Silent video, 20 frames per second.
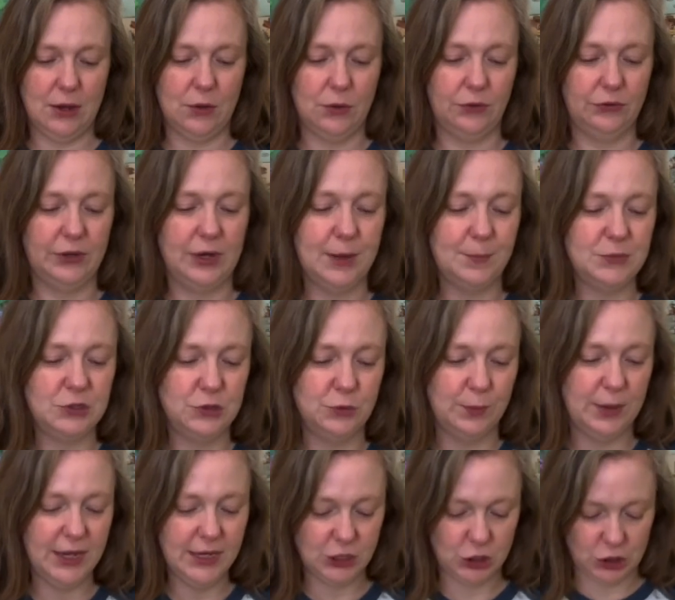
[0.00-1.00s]
hold it up too
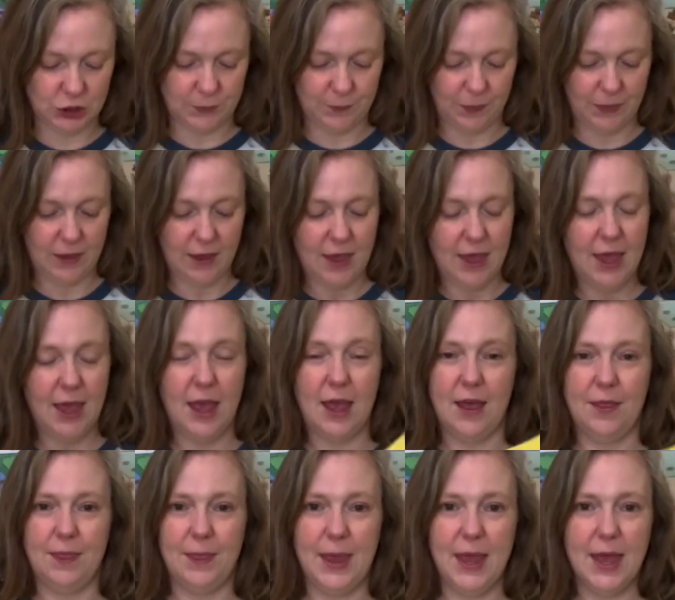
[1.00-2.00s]
much.
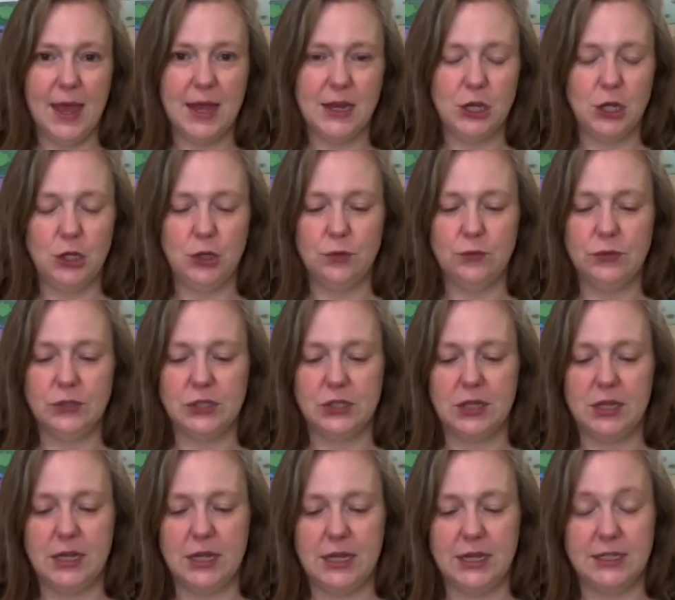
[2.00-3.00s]
And then use
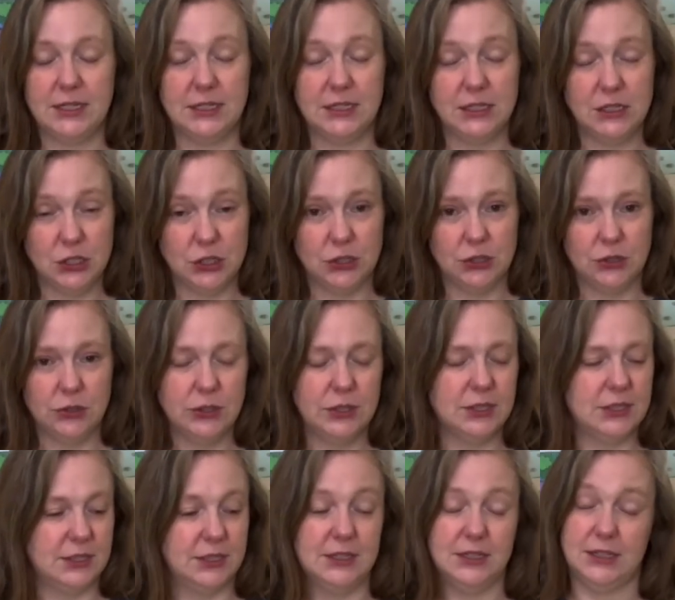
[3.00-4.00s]
the
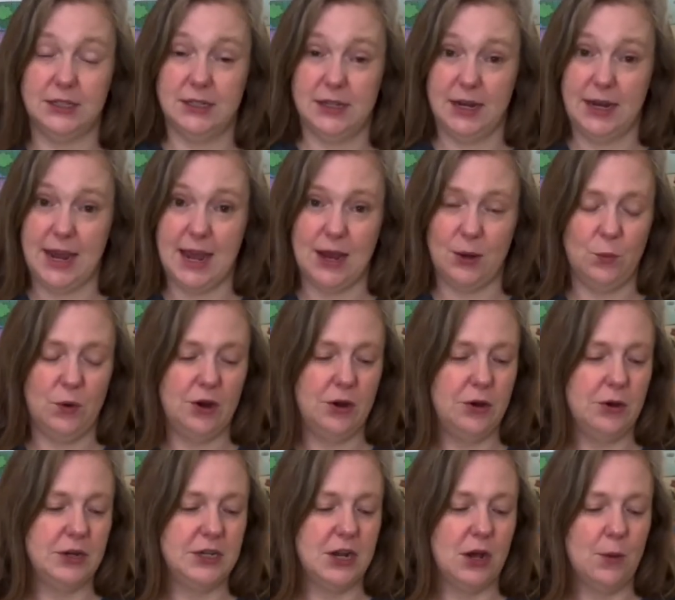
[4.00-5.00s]
scissors. This is again where your
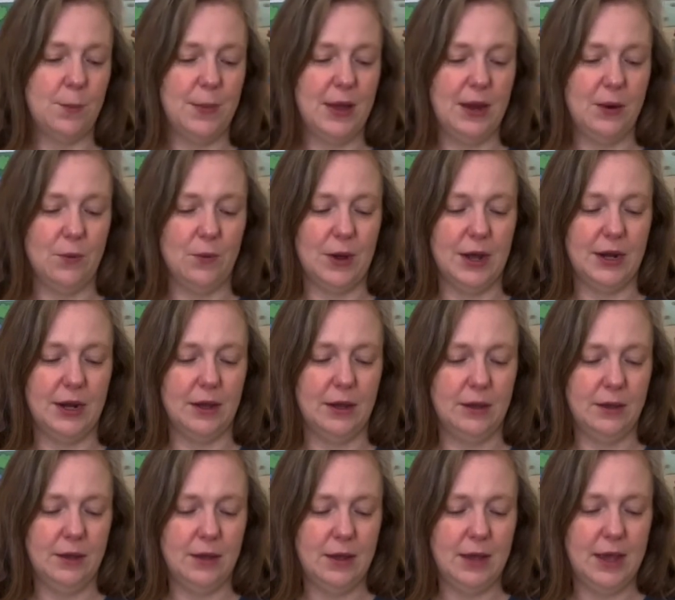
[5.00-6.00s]
adult might want to
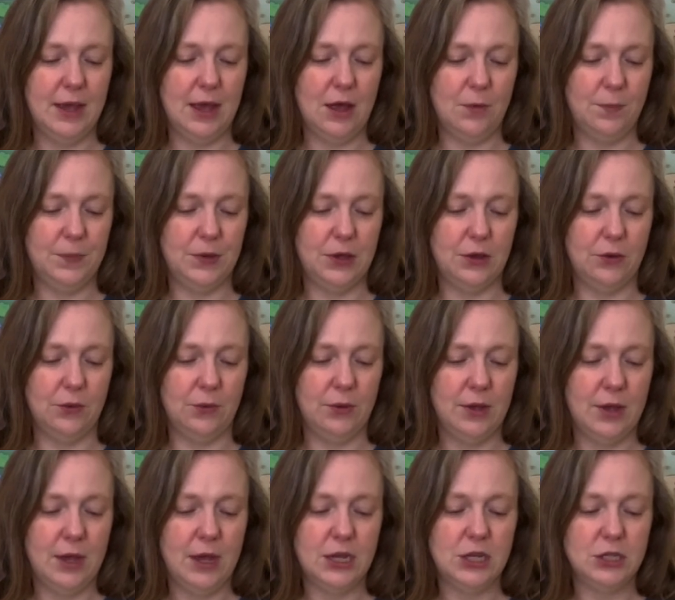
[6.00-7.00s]
help you,
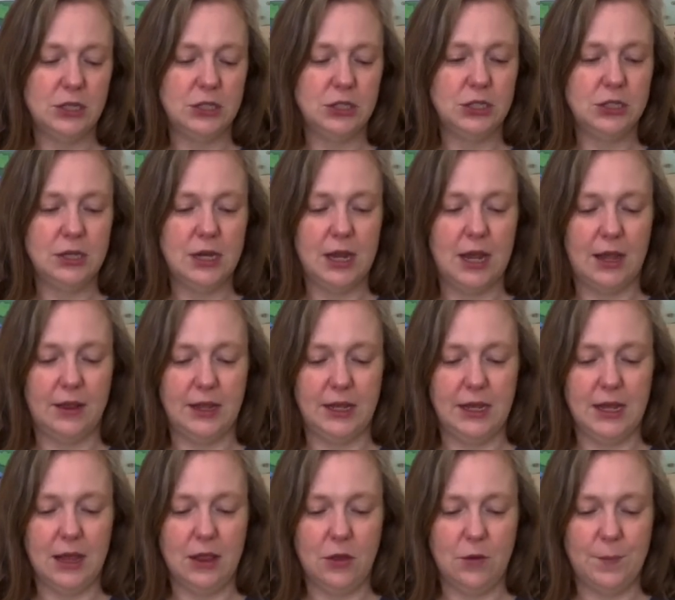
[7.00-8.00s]
and the
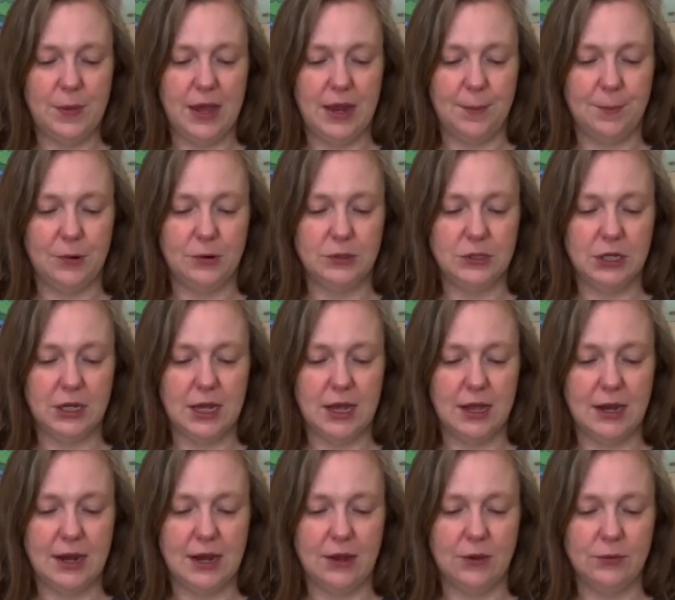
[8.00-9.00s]
yellow paper to cut
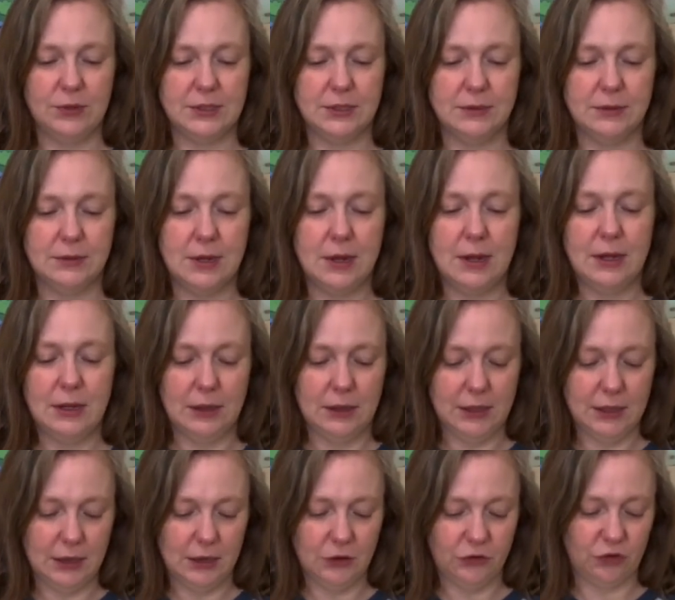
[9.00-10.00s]
out
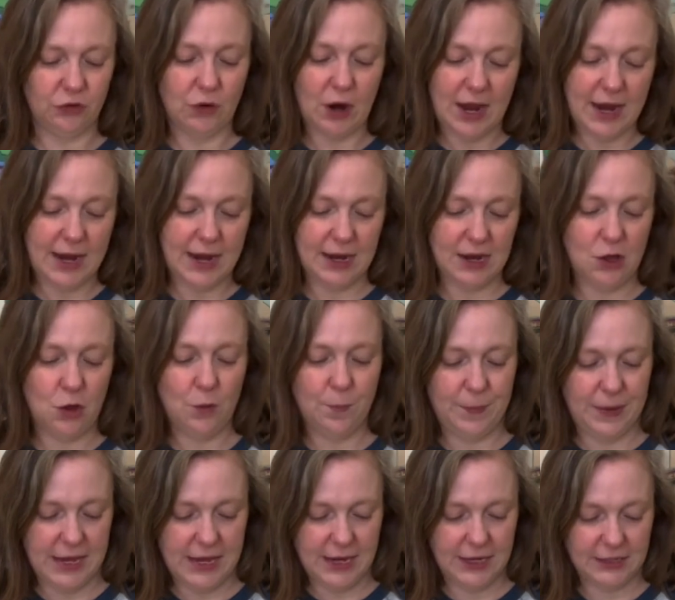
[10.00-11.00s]
little triangle
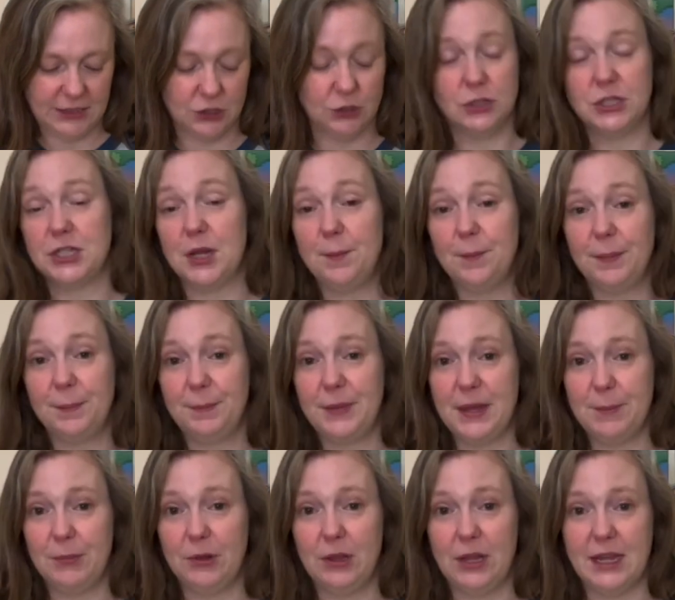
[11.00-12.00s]
beaks, or some
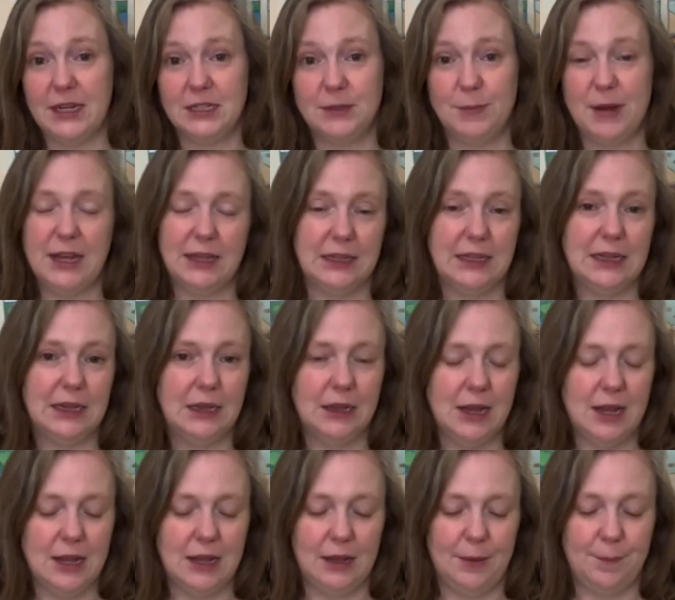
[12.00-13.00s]
people like to make little
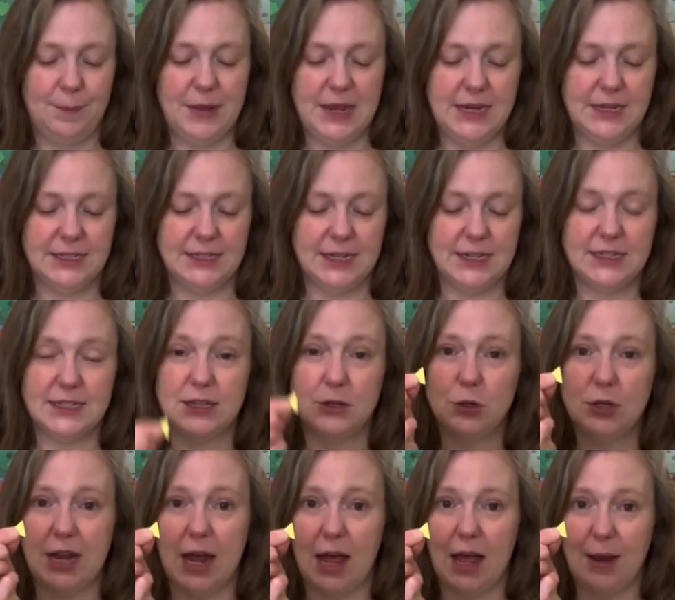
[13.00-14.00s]
beaks as their
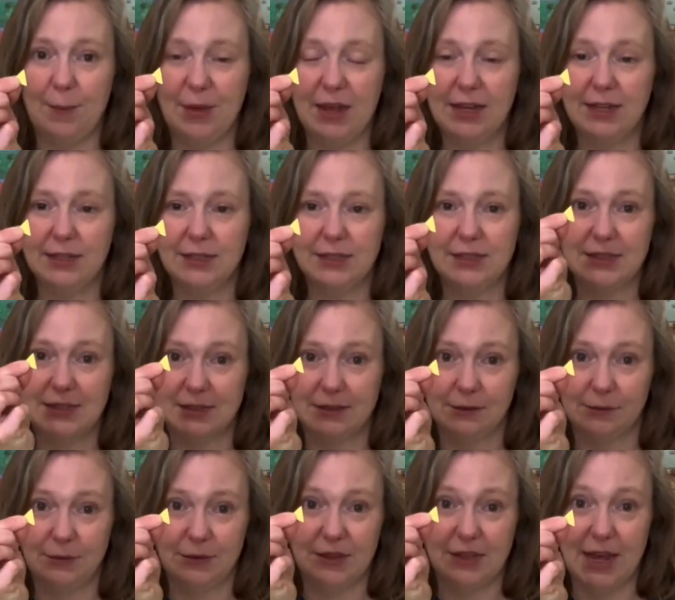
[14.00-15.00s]
diamonds.
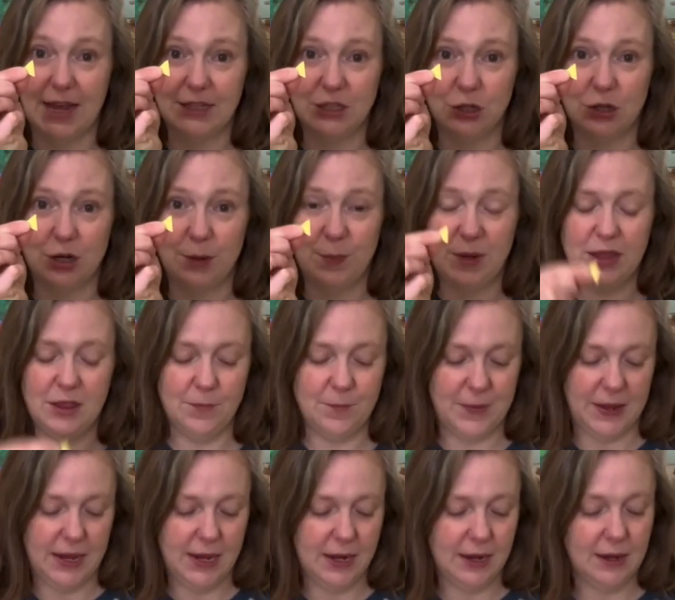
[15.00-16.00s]
That's going to be the
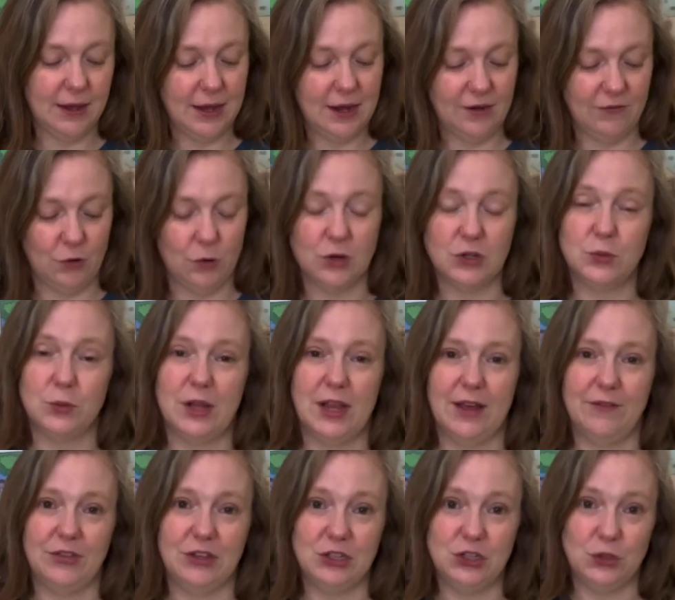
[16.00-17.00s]
beak, and of course we'll
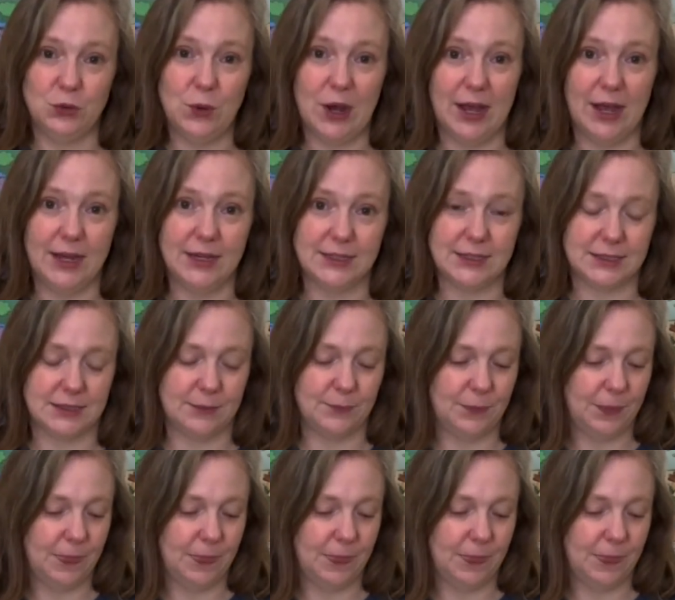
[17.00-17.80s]
have the 2 eyes.